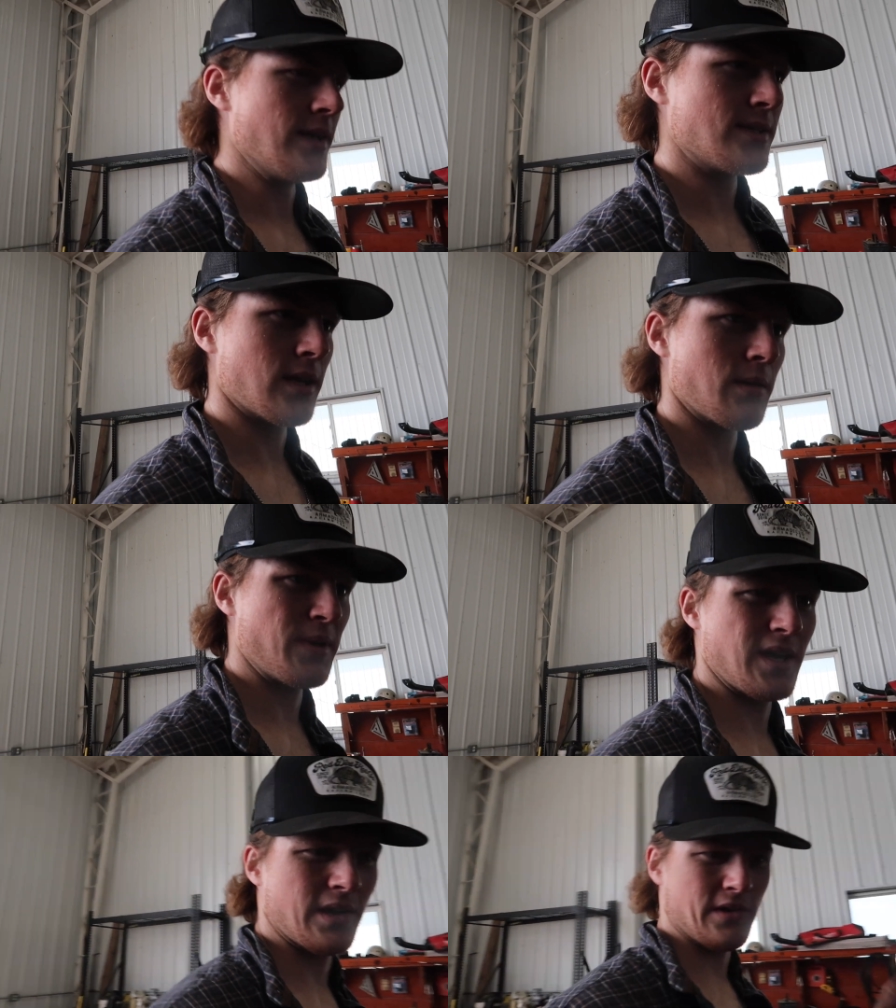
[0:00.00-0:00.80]
He's gonna
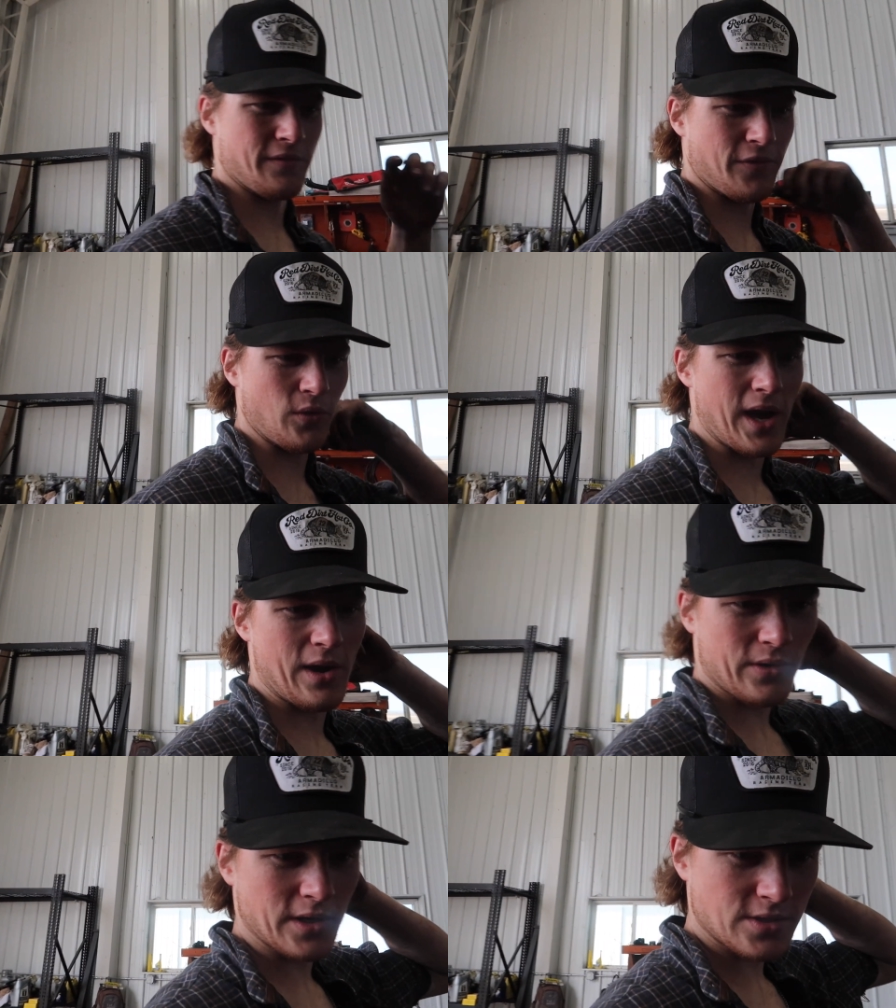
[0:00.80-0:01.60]
be here in a few
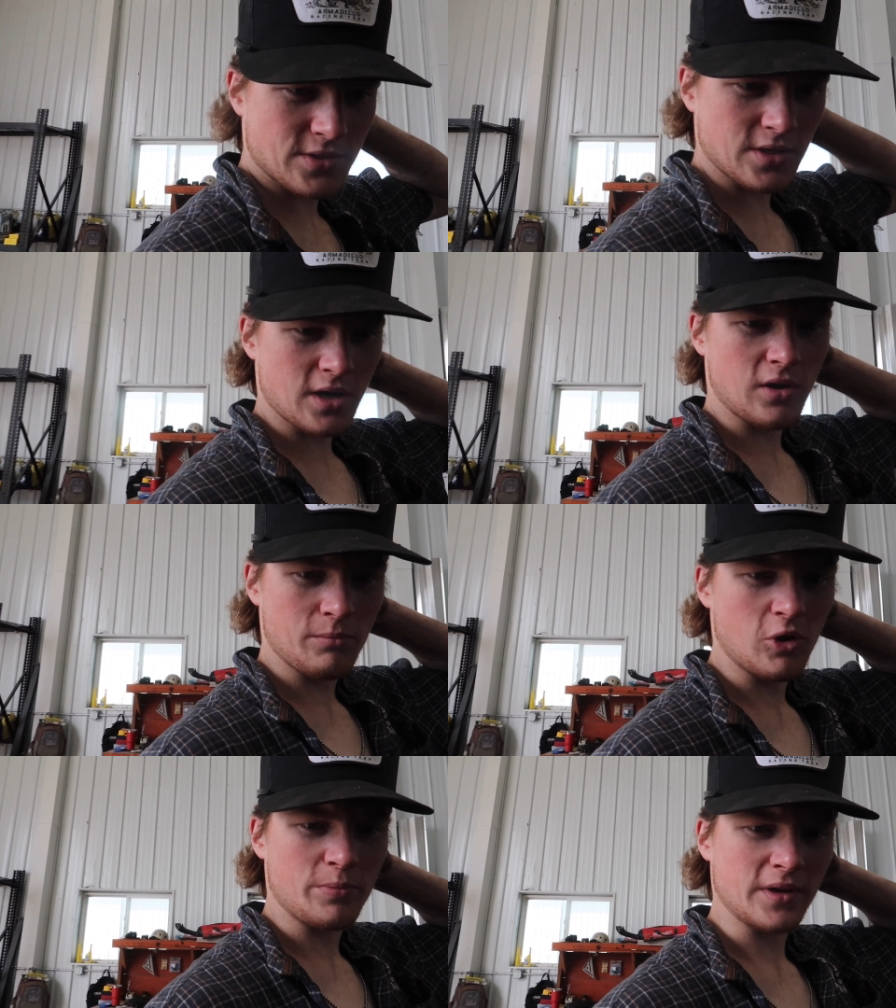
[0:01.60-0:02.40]
hours, so
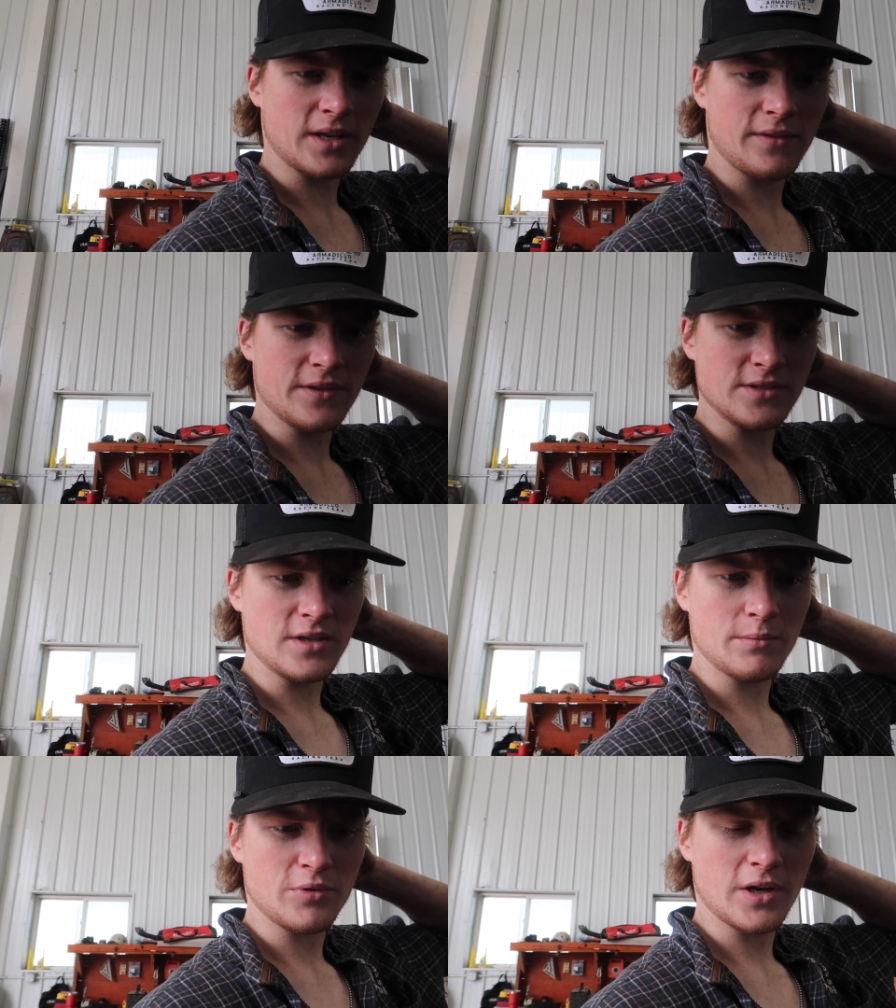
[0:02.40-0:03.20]
I'm hoping to get this
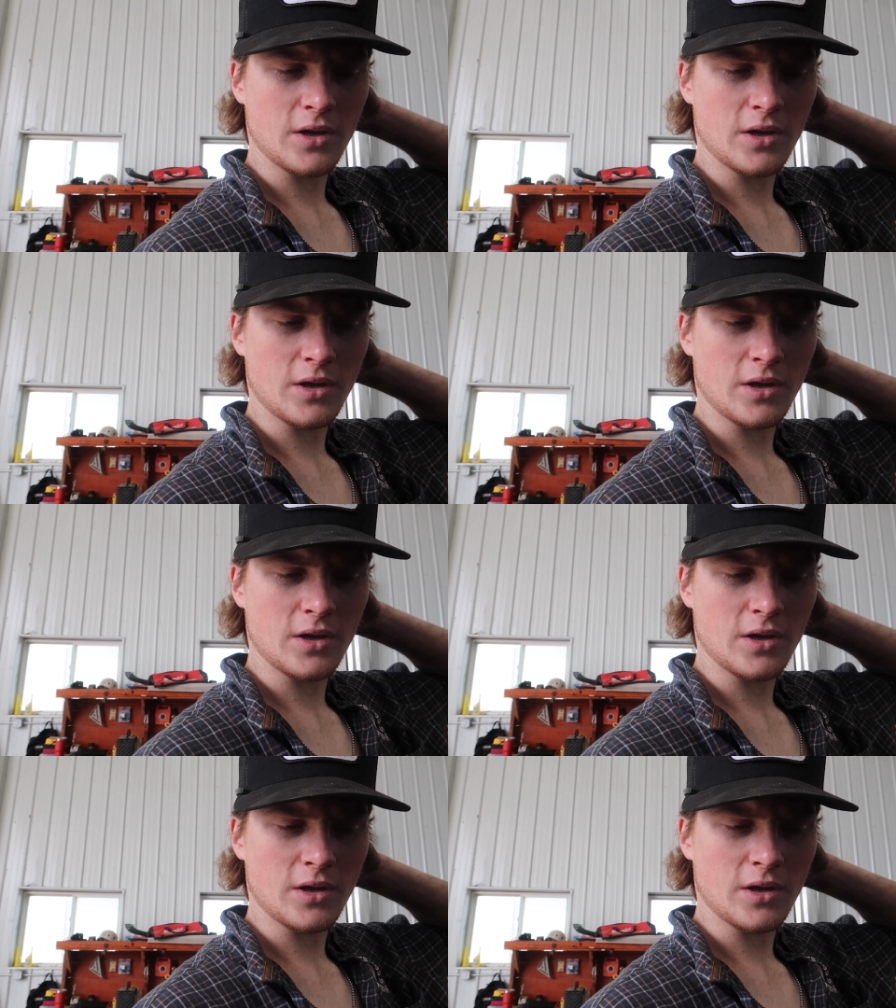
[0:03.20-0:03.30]
done pretty